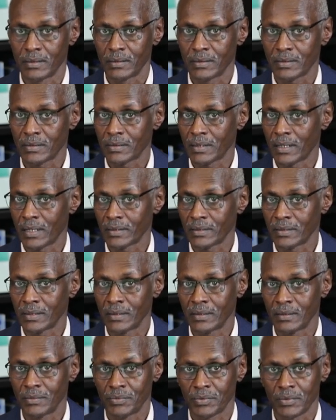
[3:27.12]

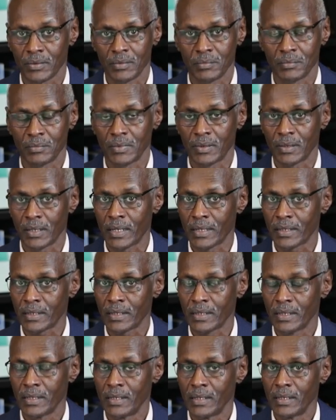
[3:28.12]
Started from
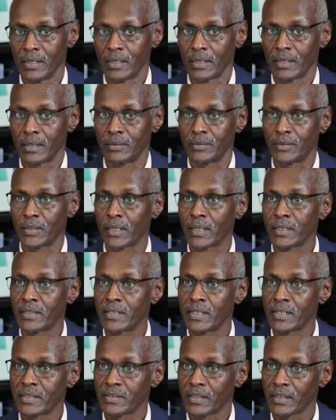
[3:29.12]
like
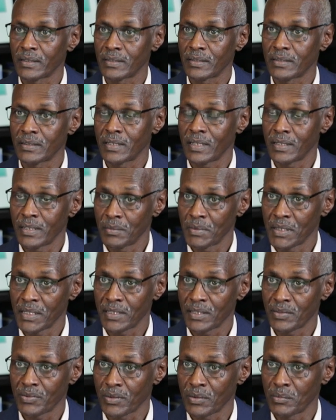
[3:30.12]
dredging the
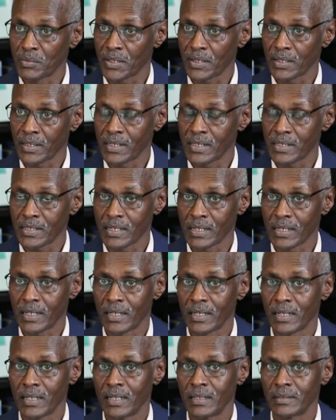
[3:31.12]
sediments from irrigation
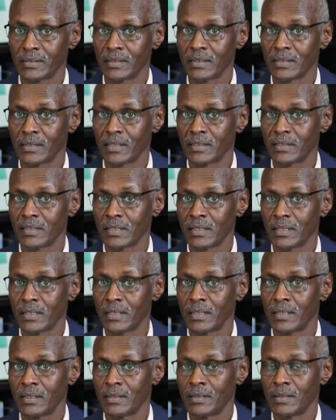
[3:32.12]
canals in
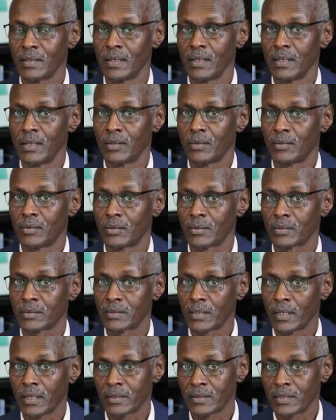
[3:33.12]
Jazeera, or
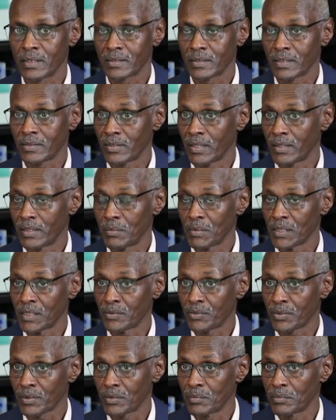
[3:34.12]
dredging the sediment
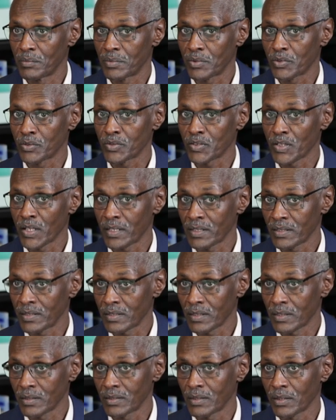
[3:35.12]
from
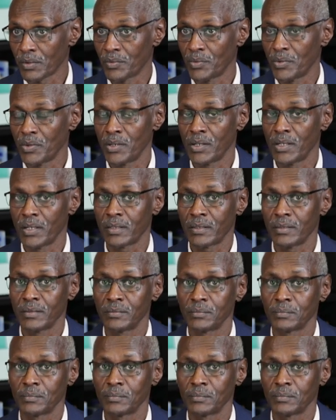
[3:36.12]
Roseris Reservoir,